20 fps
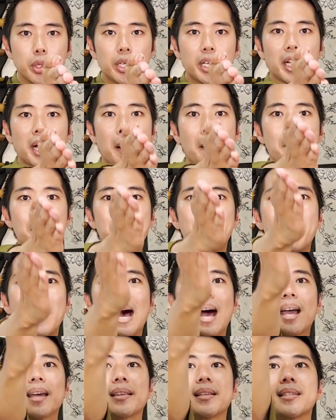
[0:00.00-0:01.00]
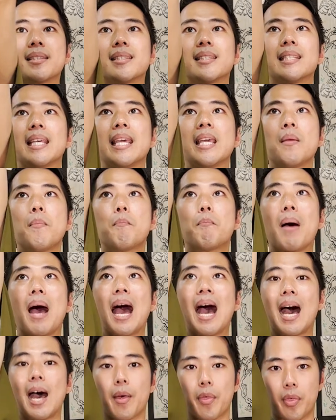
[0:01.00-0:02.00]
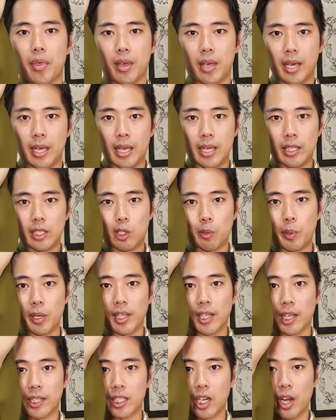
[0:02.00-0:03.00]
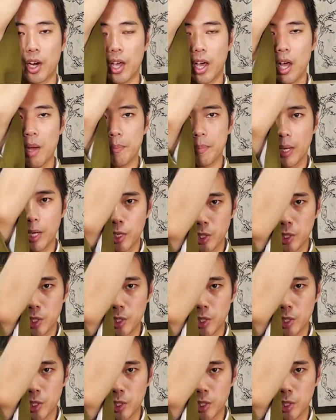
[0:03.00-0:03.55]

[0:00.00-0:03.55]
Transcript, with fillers: come back the same path to bring the katana up,